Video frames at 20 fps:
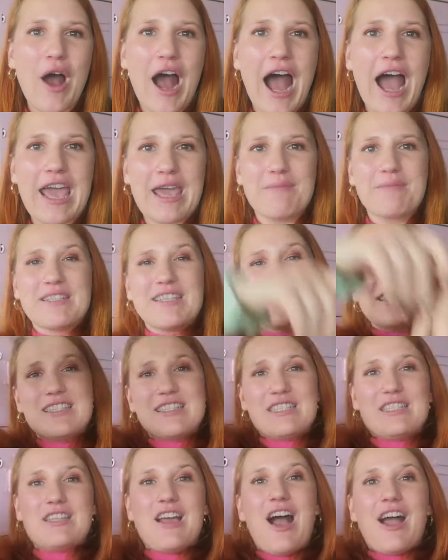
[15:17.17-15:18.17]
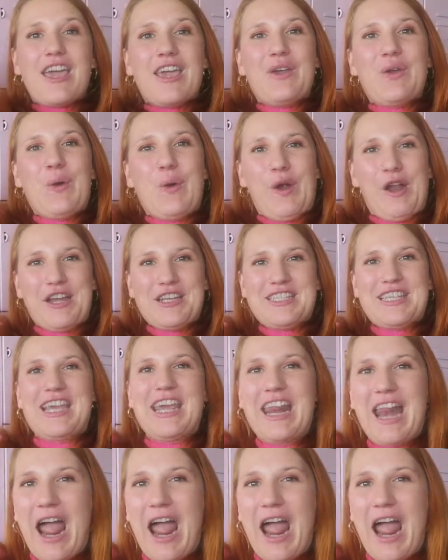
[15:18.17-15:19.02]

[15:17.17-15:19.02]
I am stuck in quarantine.